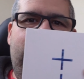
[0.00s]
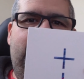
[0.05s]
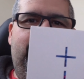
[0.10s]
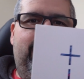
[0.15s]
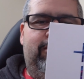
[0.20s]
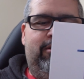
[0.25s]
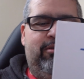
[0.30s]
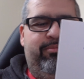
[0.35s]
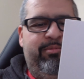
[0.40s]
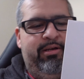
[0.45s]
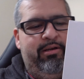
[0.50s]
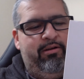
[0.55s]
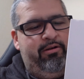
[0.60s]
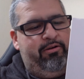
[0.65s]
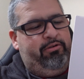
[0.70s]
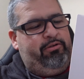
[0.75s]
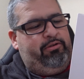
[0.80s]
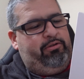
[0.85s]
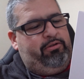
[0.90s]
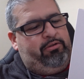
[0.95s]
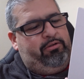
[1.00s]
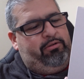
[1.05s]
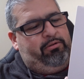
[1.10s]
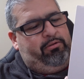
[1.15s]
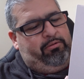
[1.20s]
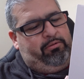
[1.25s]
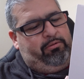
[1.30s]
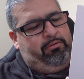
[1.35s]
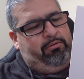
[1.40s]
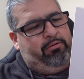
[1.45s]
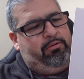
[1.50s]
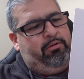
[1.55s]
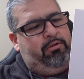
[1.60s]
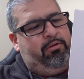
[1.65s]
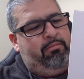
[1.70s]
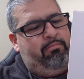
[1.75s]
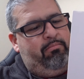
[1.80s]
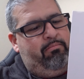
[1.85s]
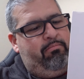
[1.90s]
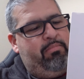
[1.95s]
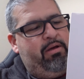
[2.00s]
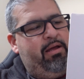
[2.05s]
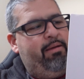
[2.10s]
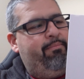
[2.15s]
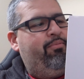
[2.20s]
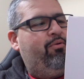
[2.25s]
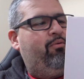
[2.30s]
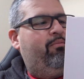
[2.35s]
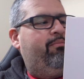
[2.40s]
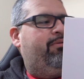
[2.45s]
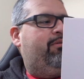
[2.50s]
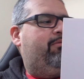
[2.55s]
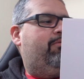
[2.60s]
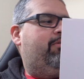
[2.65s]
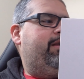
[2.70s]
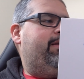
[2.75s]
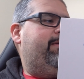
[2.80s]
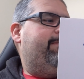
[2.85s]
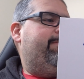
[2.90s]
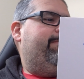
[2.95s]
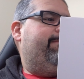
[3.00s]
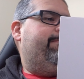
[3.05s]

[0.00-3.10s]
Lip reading: The Ultimate Ears, myBOOM 3.